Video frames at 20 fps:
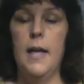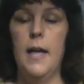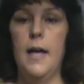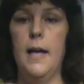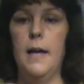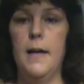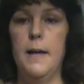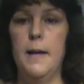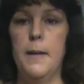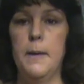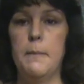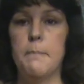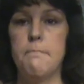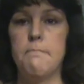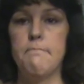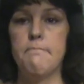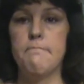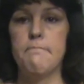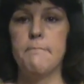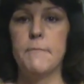
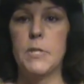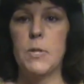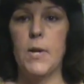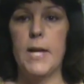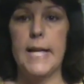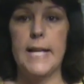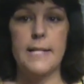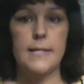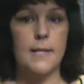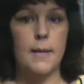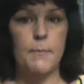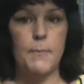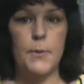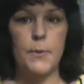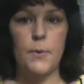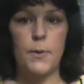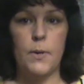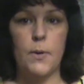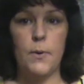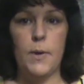So I guess I'm
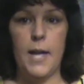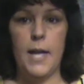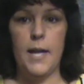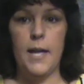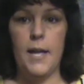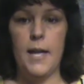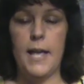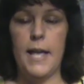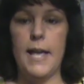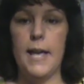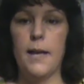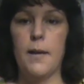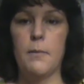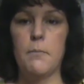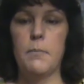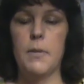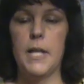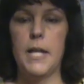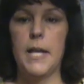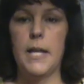doing okay. I can't
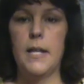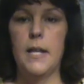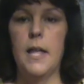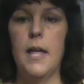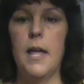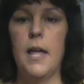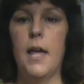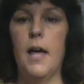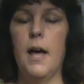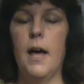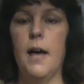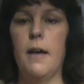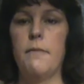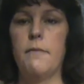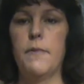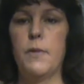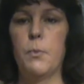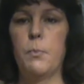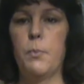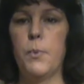complain. I
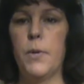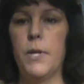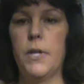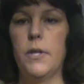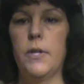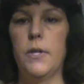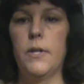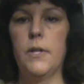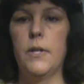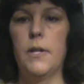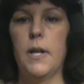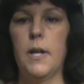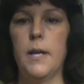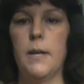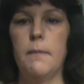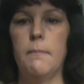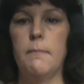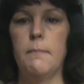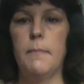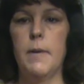feel pretty good.
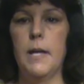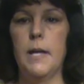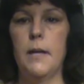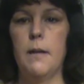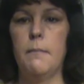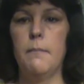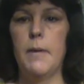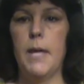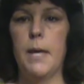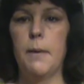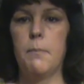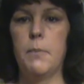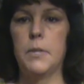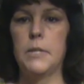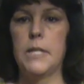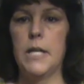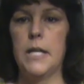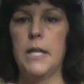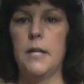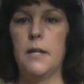I'm able
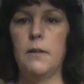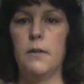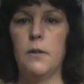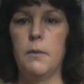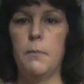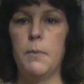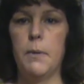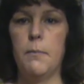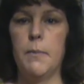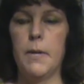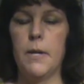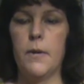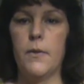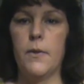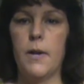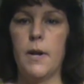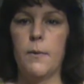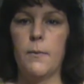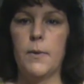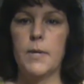to eat a little bit better
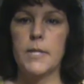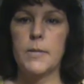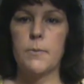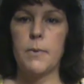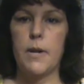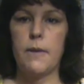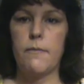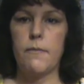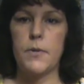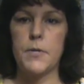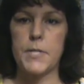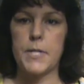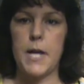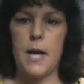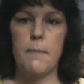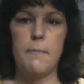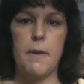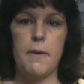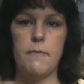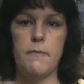than I was when I first
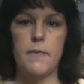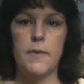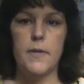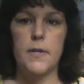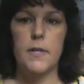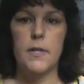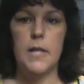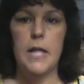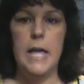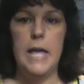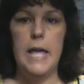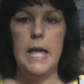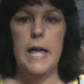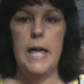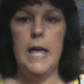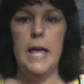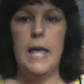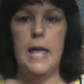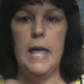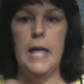got my fill,
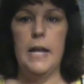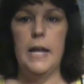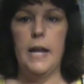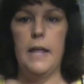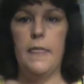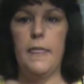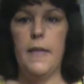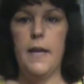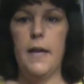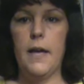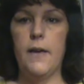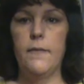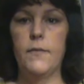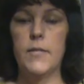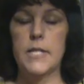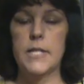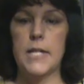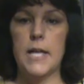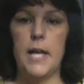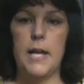and I think I've
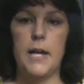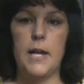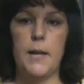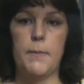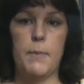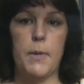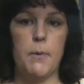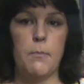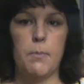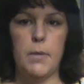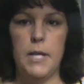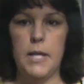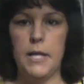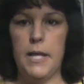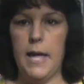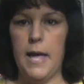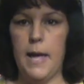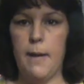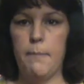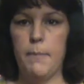decided I'm
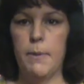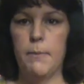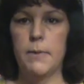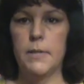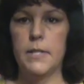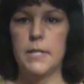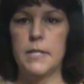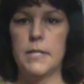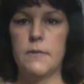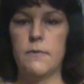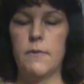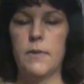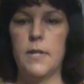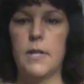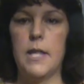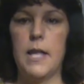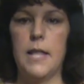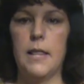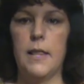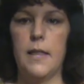completely happy with this
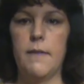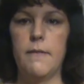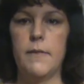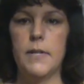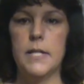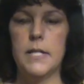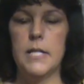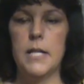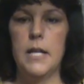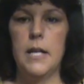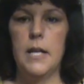fill. I love it.